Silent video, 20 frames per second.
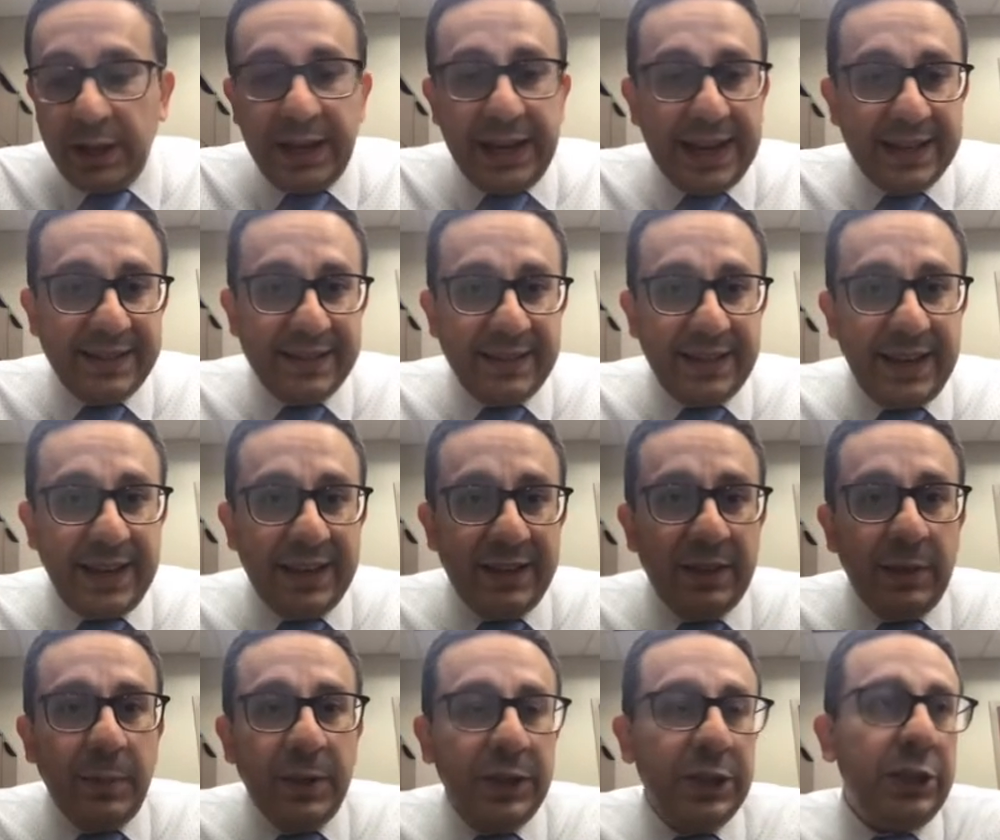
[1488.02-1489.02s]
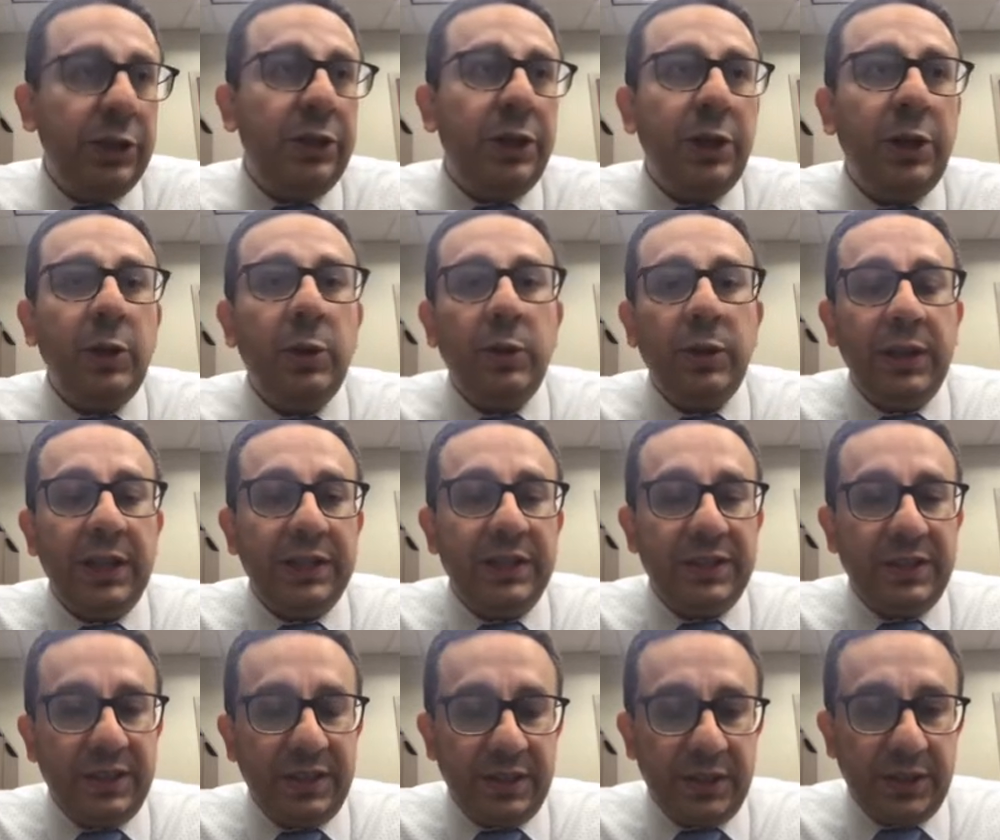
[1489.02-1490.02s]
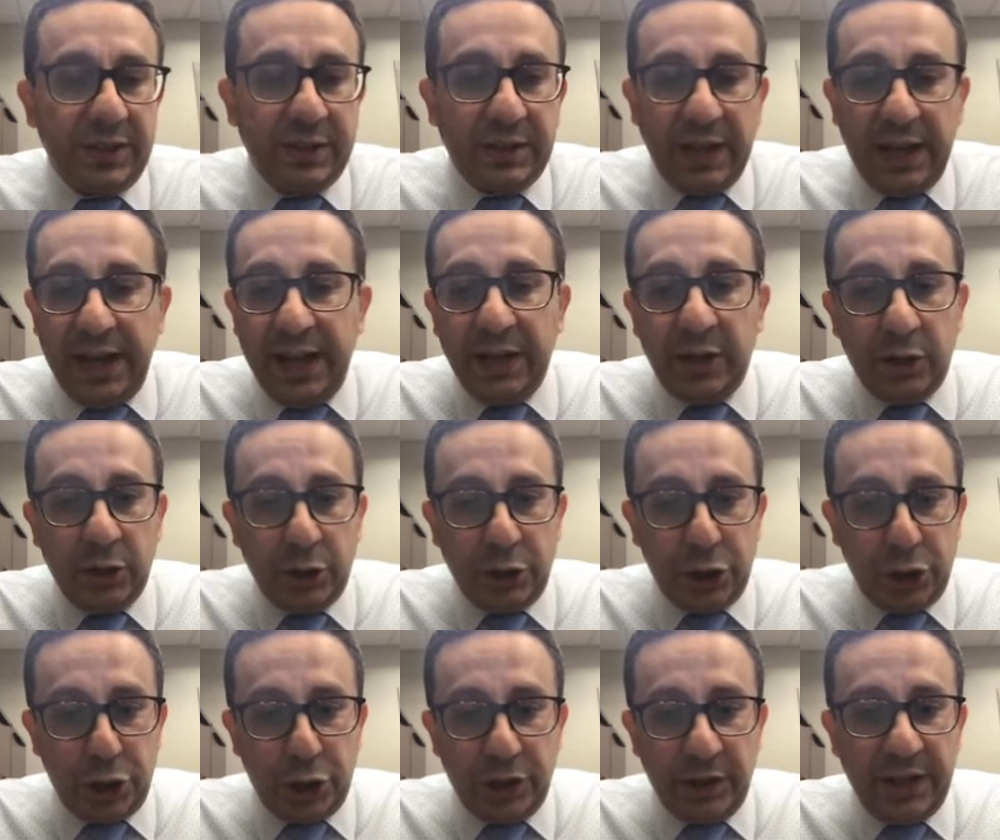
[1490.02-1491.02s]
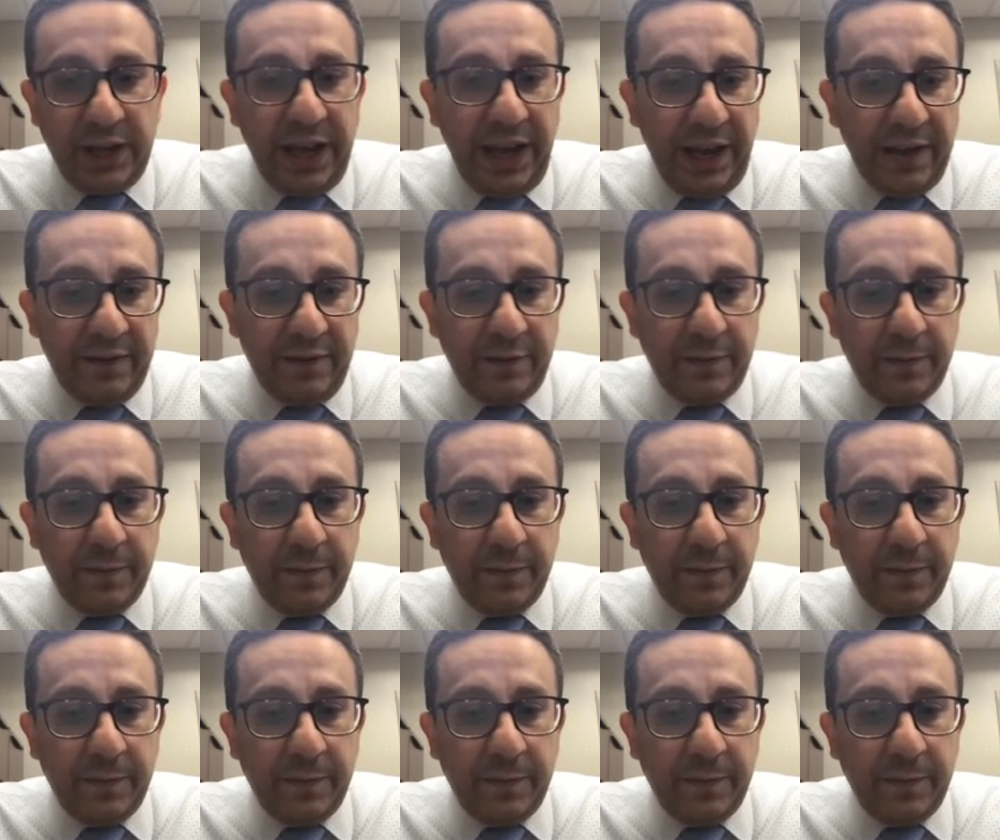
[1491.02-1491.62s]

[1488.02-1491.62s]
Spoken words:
CAT scan, depending really on the disease condition they have.